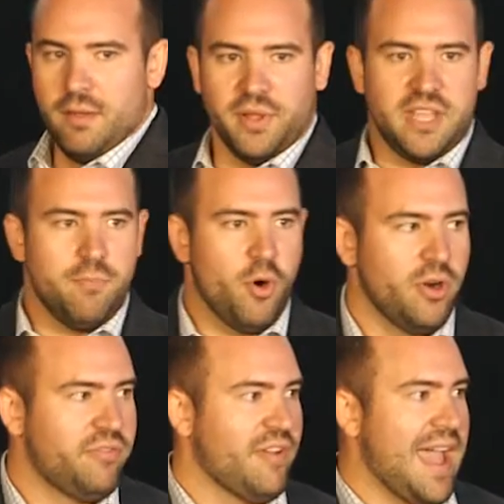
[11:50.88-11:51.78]
But the
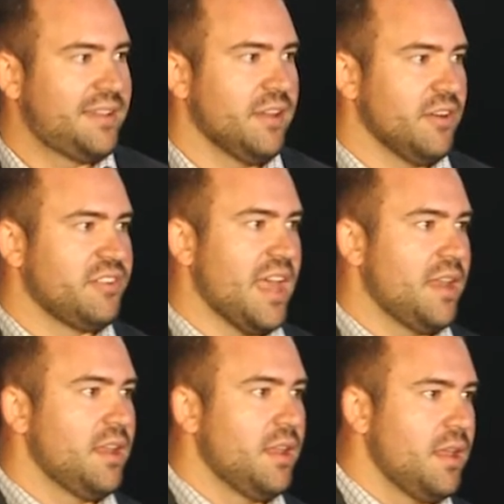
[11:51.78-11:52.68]
important fact here is
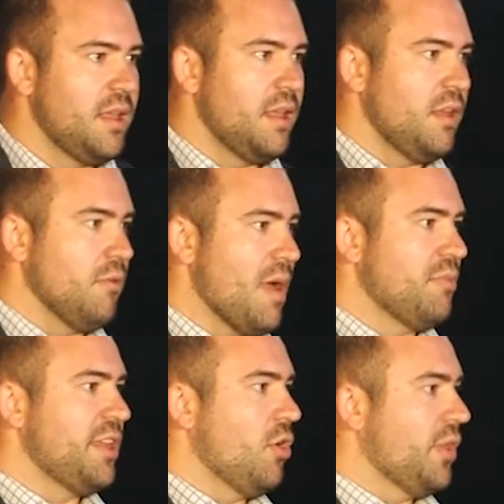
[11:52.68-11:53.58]
that,
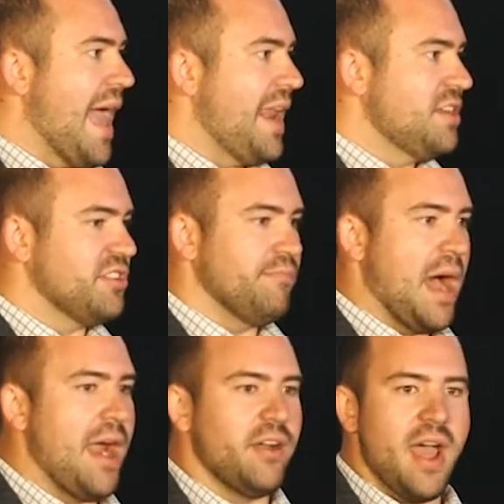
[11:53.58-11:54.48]
remember the old adage of
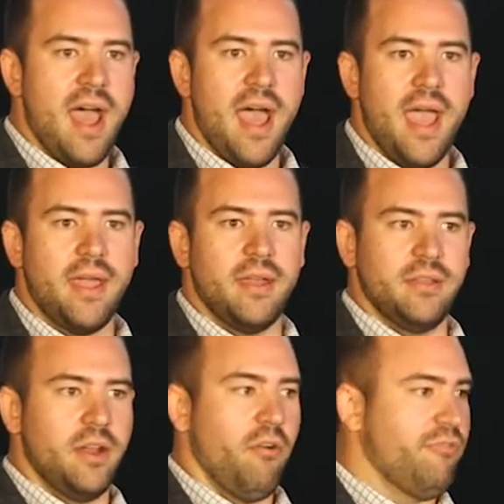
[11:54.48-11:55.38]
buy or die,
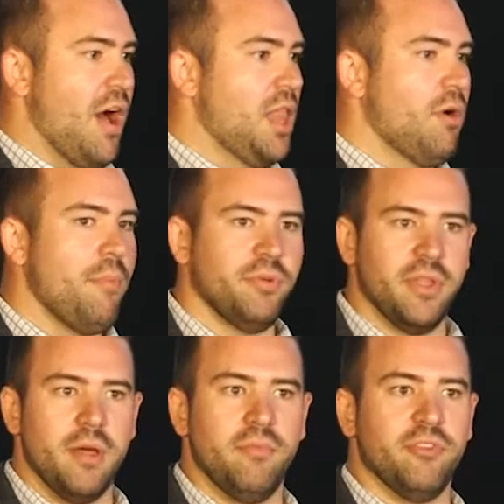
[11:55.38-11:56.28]
and follow up with
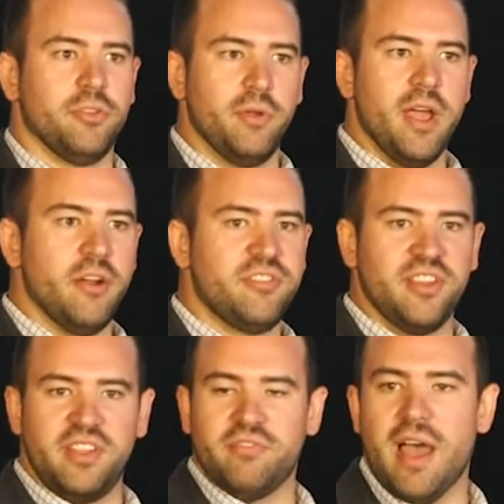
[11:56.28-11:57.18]
them for
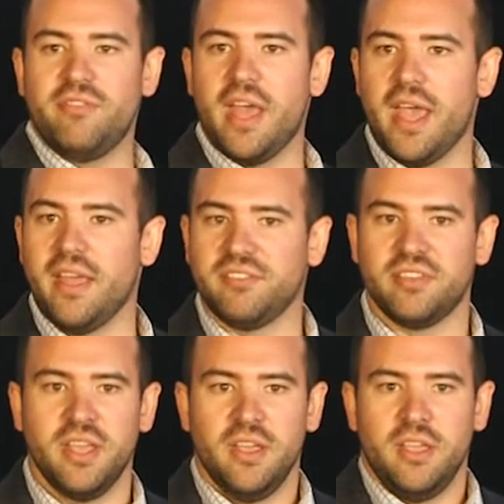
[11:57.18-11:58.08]
365
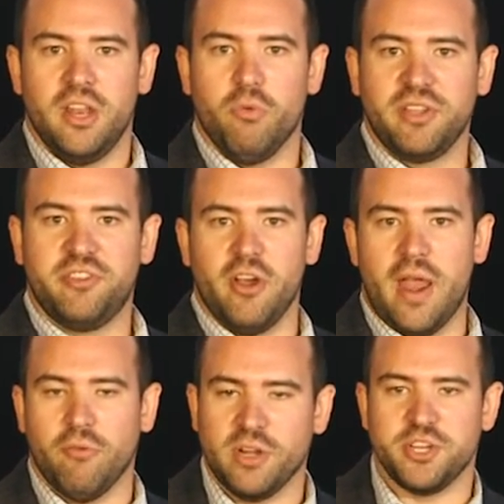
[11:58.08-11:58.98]
days. What's your
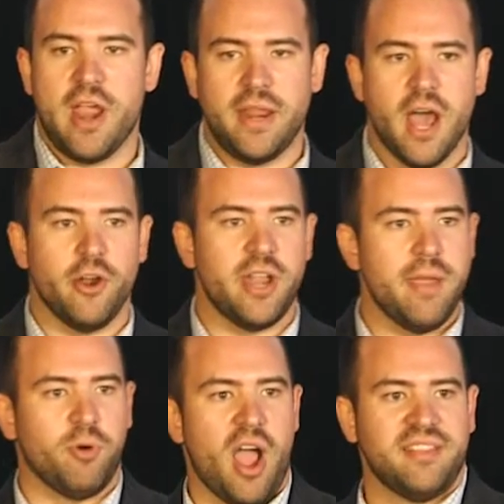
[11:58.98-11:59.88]
800-day
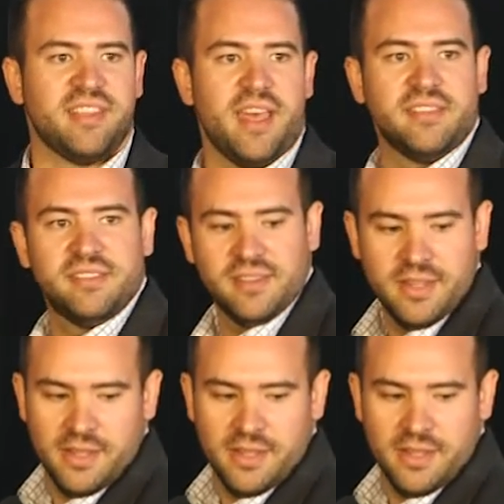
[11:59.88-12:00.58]
process?